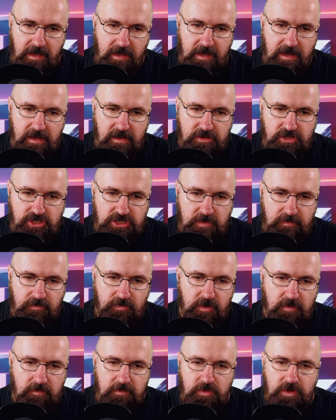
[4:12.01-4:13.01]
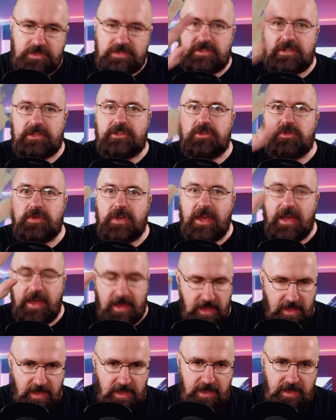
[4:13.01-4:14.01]
Uh, Chip from Bristol, U
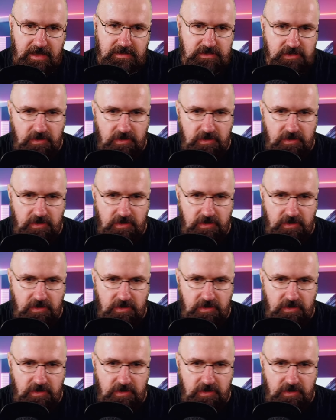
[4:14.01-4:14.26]
K. Hi.